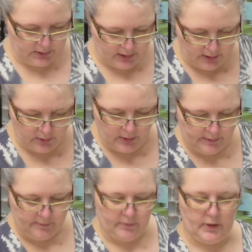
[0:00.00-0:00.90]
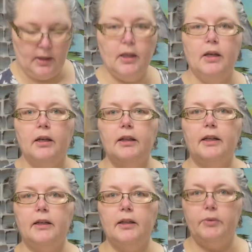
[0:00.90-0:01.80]
So
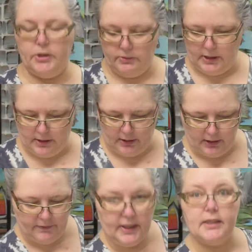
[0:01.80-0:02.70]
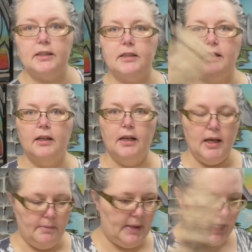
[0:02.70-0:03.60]
clearly we don't need all of this
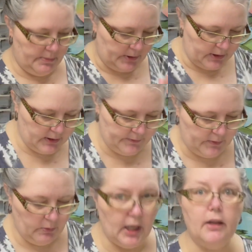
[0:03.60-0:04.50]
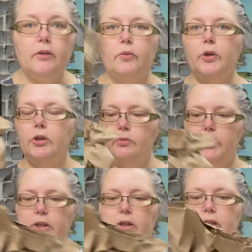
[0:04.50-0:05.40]
paper. Well, you know,
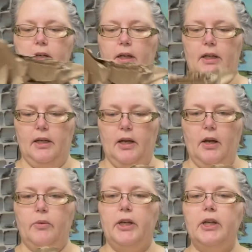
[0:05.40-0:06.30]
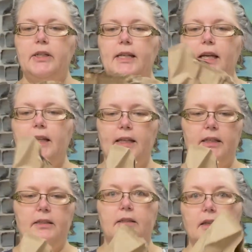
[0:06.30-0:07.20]
we could take
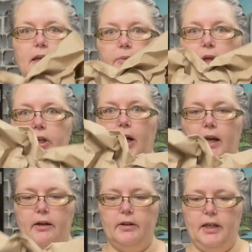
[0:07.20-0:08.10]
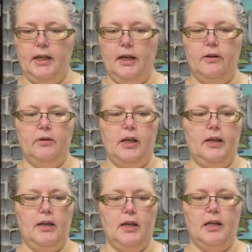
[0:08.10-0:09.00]
this and we could iron it out
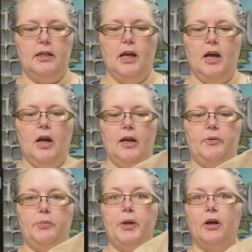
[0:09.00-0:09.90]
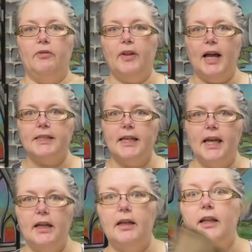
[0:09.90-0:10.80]
and it would be all flat
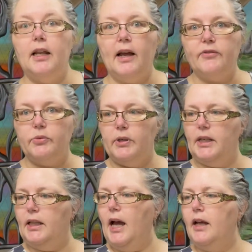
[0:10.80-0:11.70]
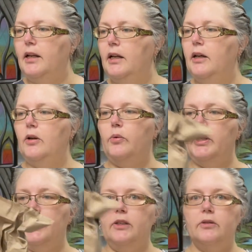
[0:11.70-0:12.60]
again, and then after we did that, we
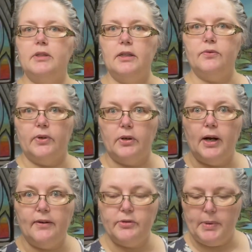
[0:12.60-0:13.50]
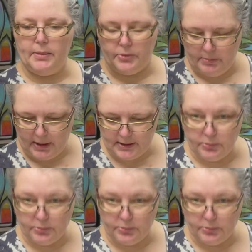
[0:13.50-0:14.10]
could use this for craft paper and make some